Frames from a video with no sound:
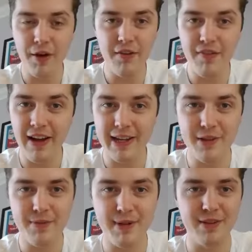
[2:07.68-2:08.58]

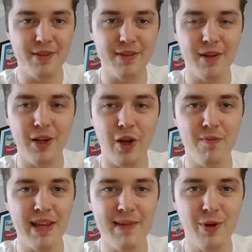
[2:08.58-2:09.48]
advice, because a lot
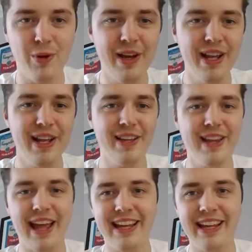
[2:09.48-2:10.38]
of people,
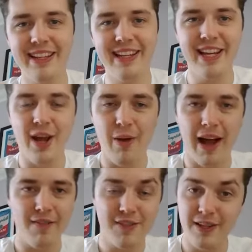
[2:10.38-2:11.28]
they, you know,
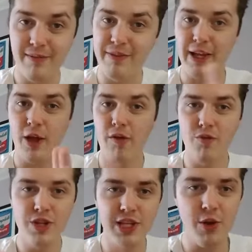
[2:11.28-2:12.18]
after they go
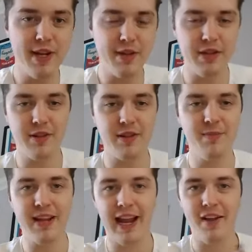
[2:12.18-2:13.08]
through the uni
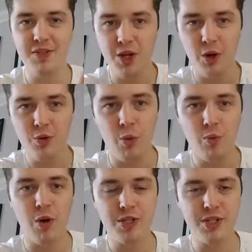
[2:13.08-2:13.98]
system, they're kind of told
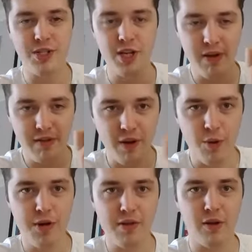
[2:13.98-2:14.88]
what to do and
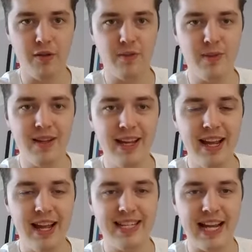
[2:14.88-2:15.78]
focus on from a
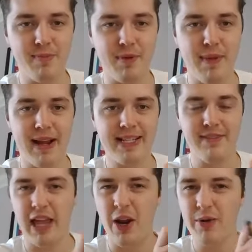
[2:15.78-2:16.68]
tech
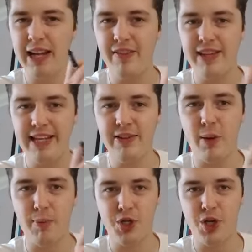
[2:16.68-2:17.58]
perspective, and they don't get
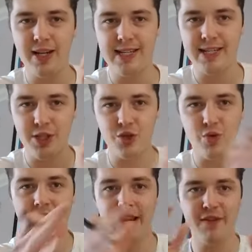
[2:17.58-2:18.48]
the opportunity to
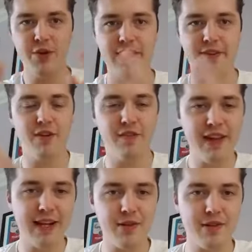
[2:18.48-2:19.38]
try a few different
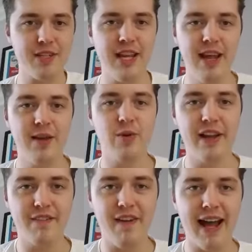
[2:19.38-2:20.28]
things and
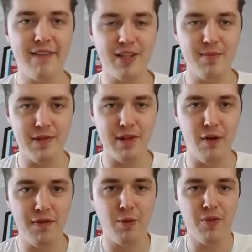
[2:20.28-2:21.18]
really find for
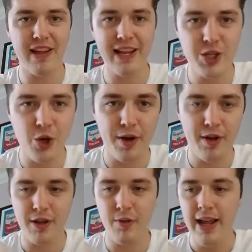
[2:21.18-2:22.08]
themselves what they enjoy.
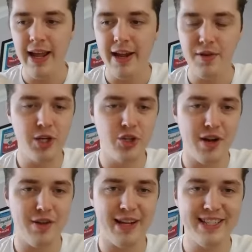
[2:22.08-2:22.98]
So it's
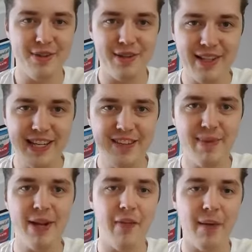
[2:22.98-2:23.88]
interesting to see that you've
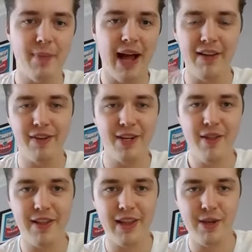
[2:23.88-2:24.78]
been on that path and
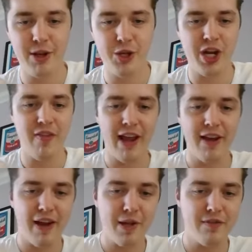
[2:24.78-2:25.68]
that you can share that
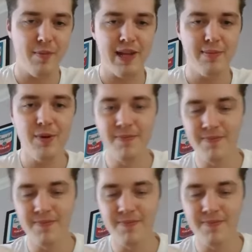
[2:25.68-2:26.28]
advice with people.